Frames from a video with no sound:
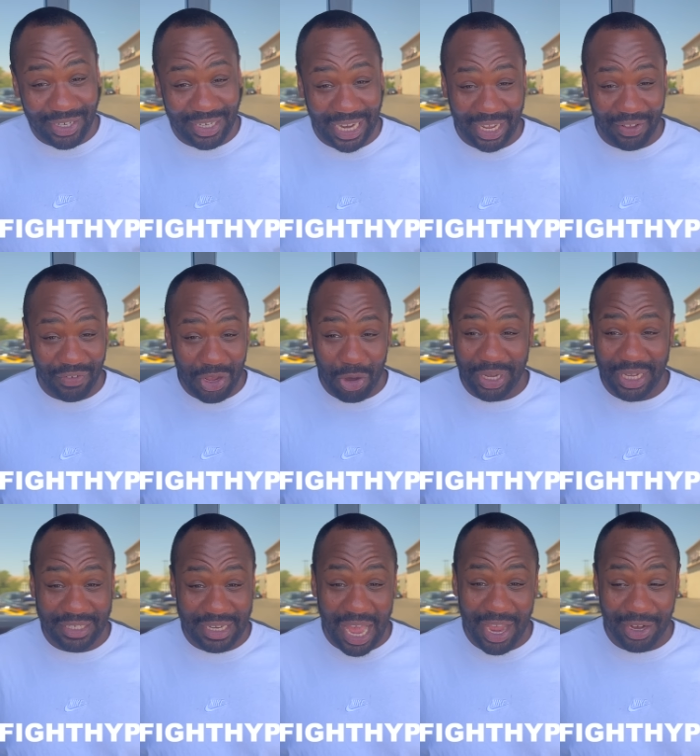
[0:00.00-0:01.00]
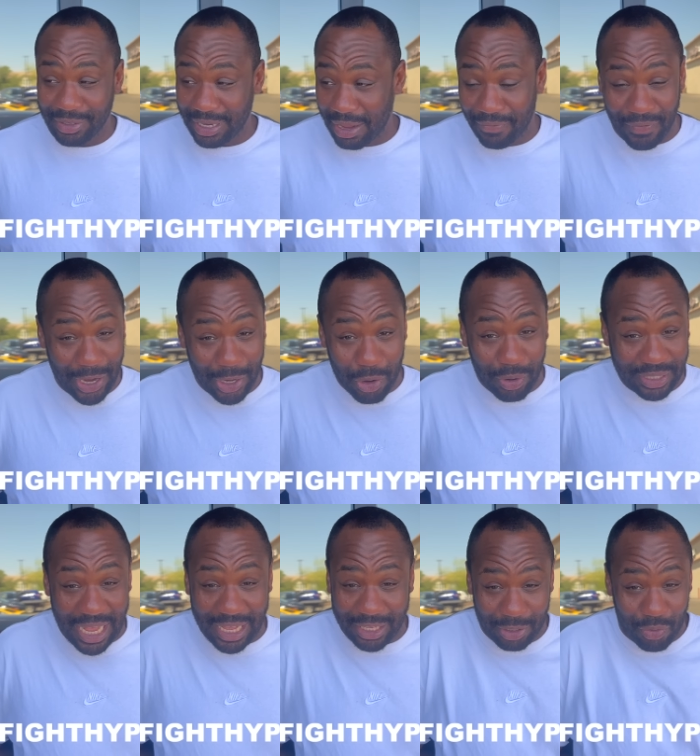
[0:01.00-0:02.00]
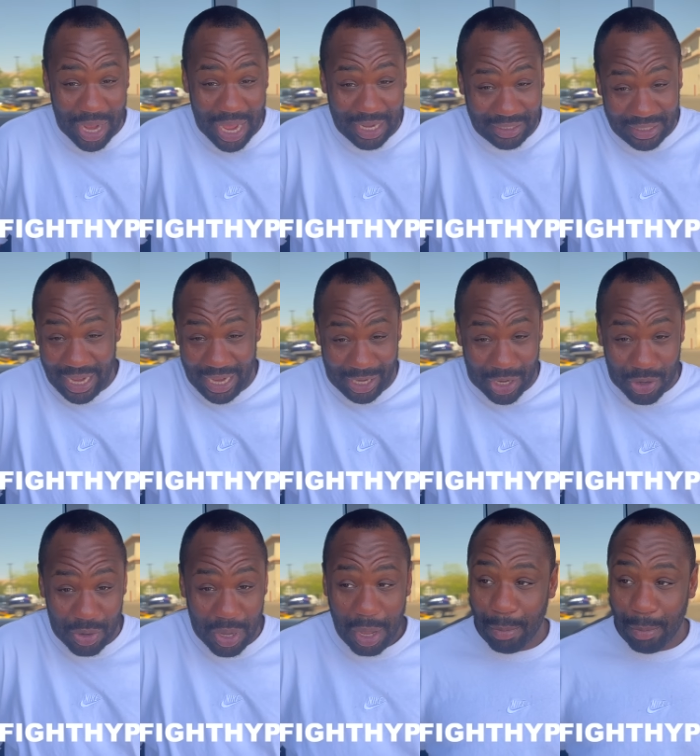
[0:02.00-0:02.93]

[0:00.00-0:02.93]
Like if you don't get tired, that yeah. fight go exactly the way I say it go.